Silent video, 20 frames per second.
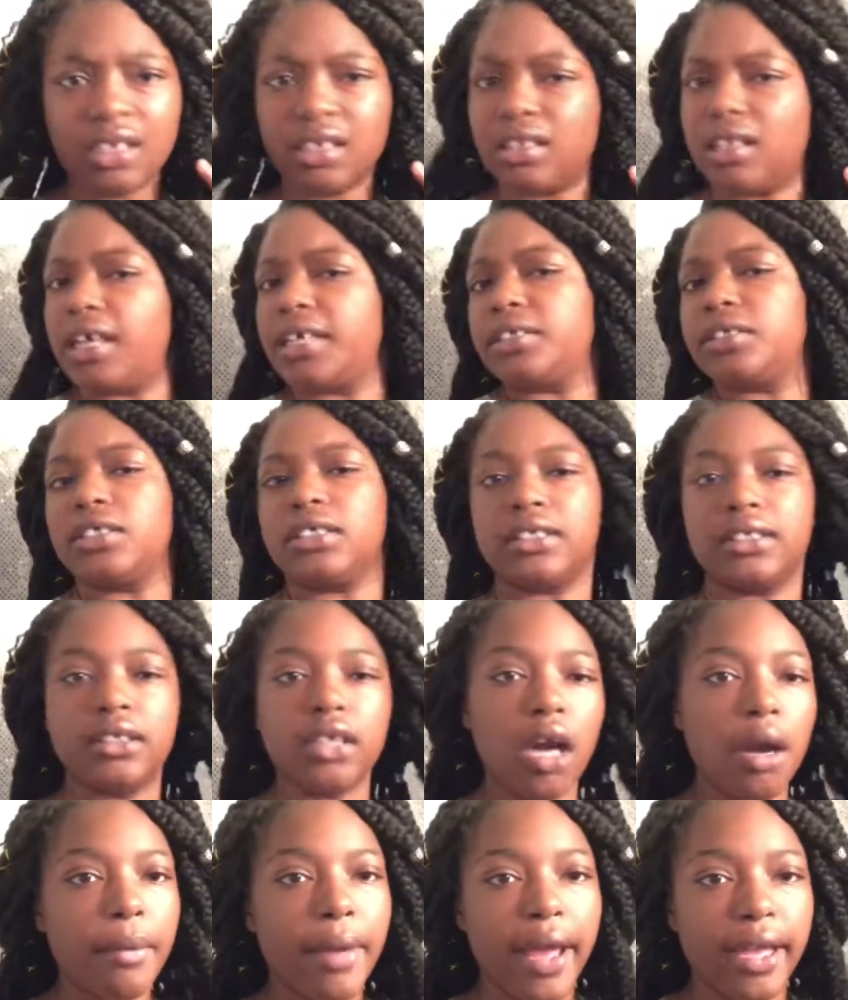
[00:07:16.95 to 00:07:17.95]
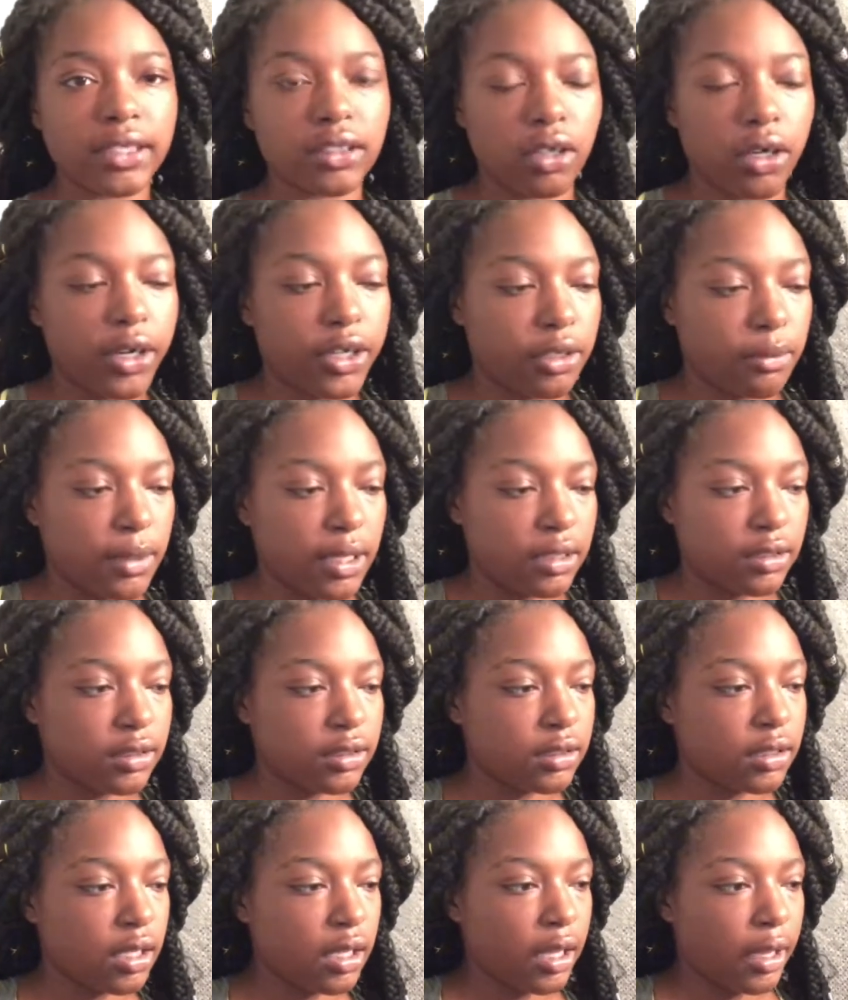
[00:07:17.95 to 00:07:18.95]
like just dumbass
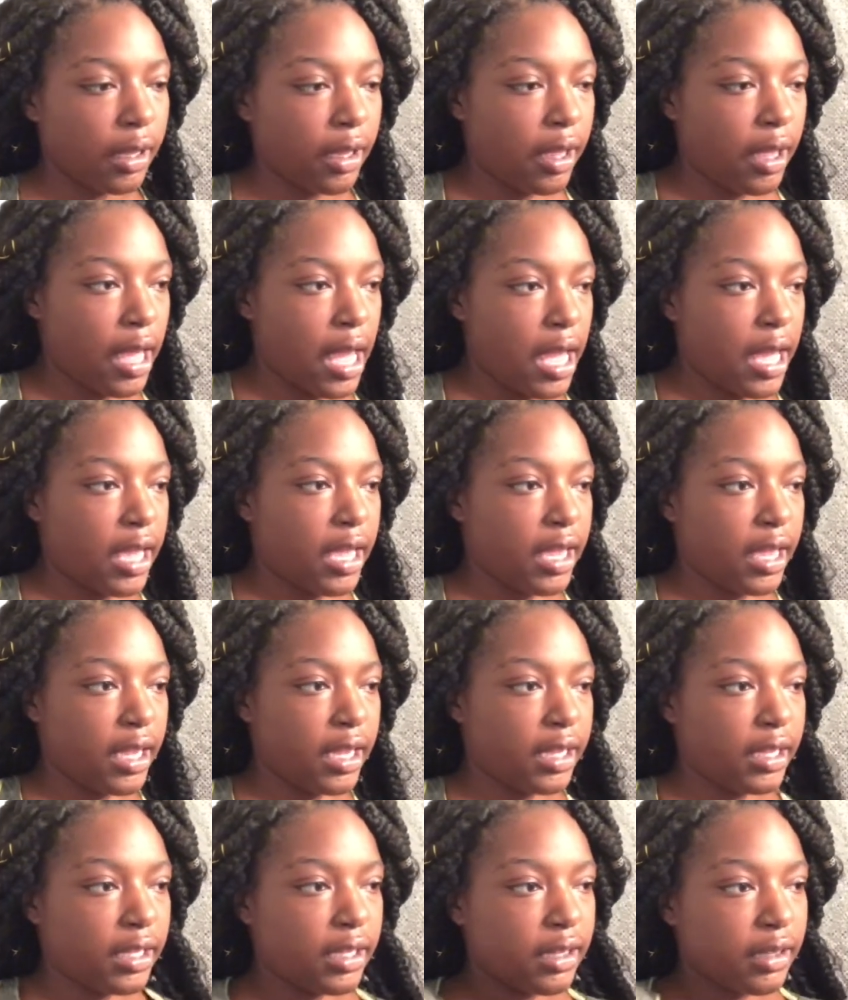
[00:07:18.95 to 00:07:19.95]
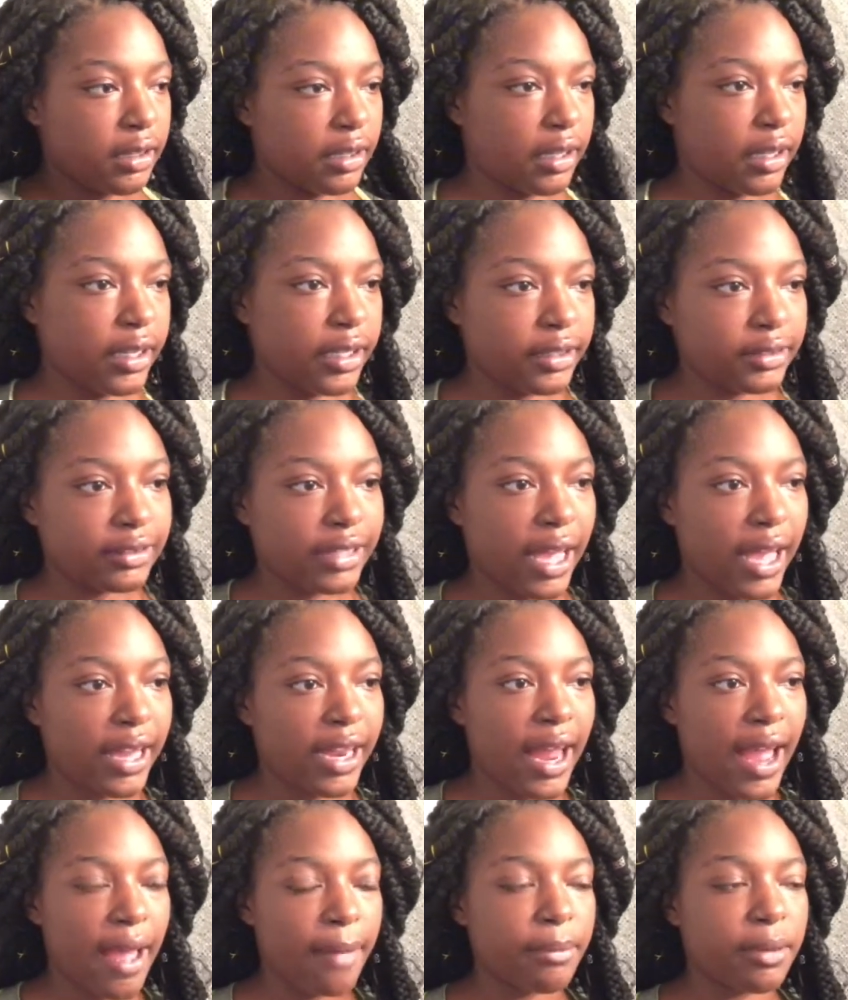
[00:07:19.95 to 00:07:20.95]
arguments, and like that
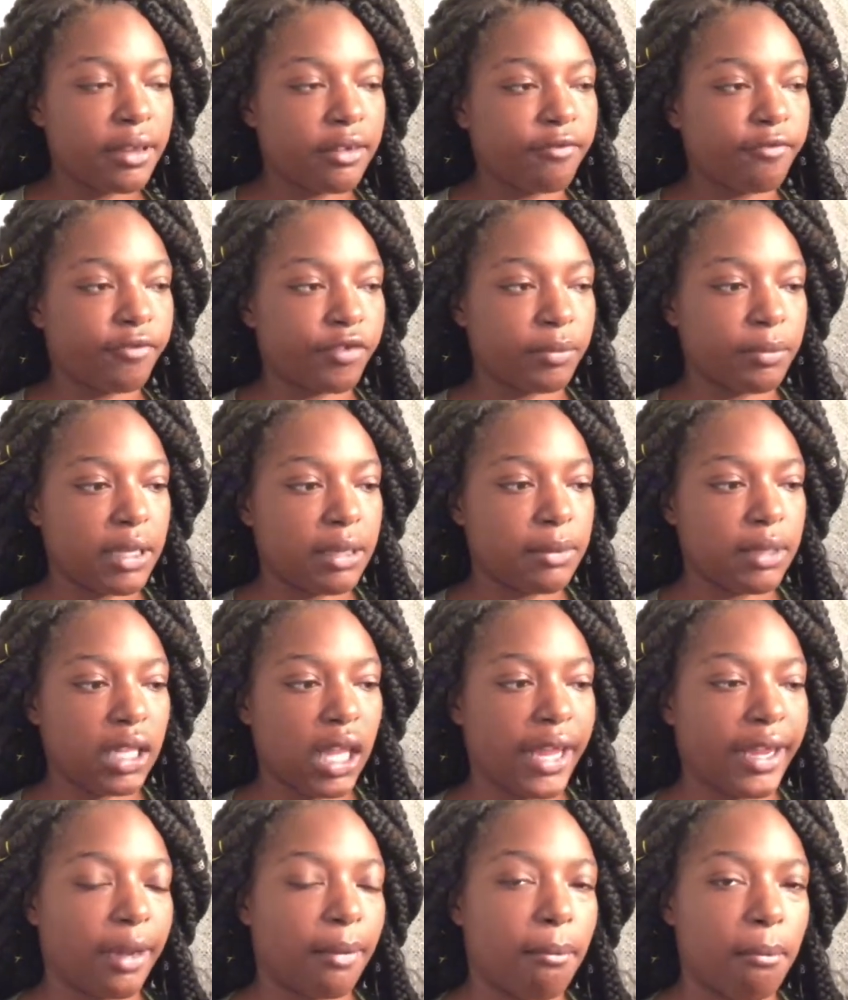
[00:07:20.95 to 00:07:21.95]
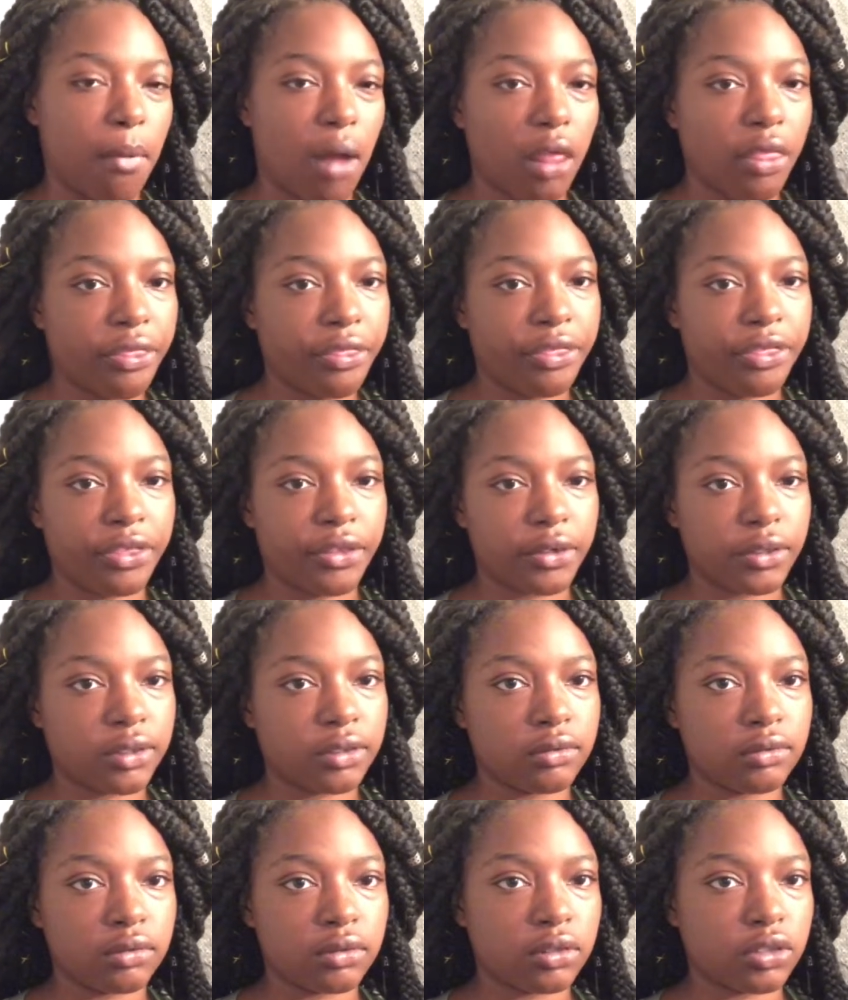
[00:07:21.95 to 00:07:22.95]
happened for maybe like a month
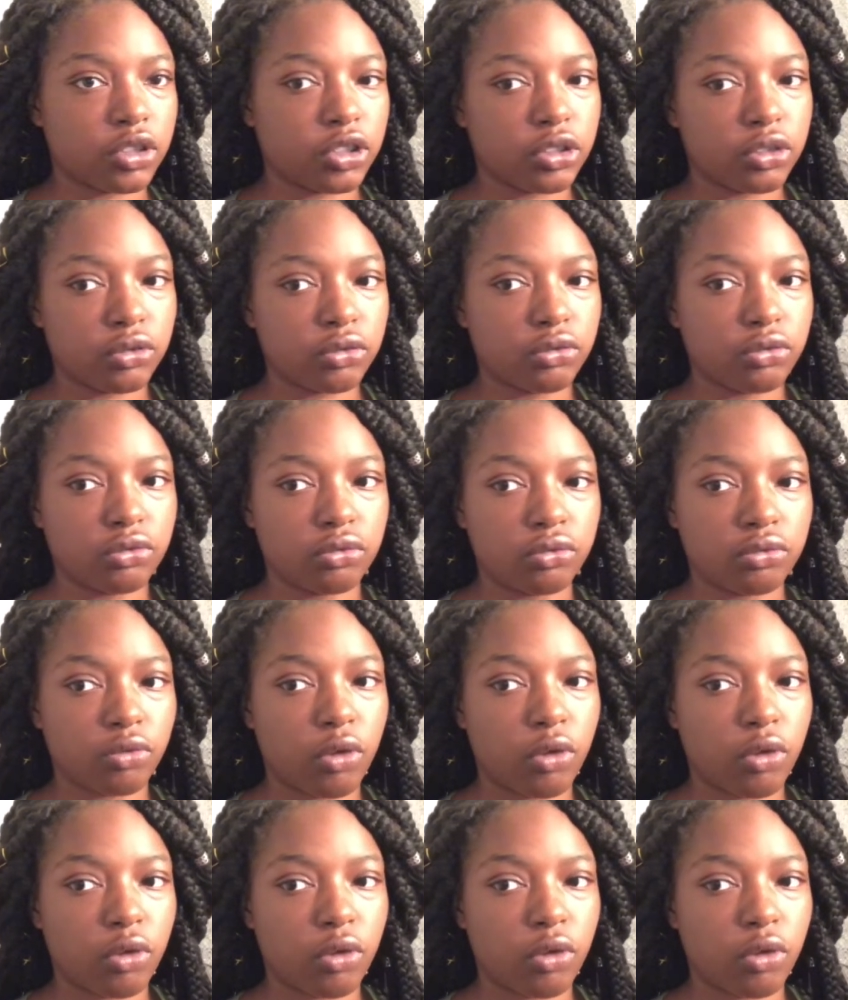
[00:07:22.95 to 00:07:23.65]
or 2.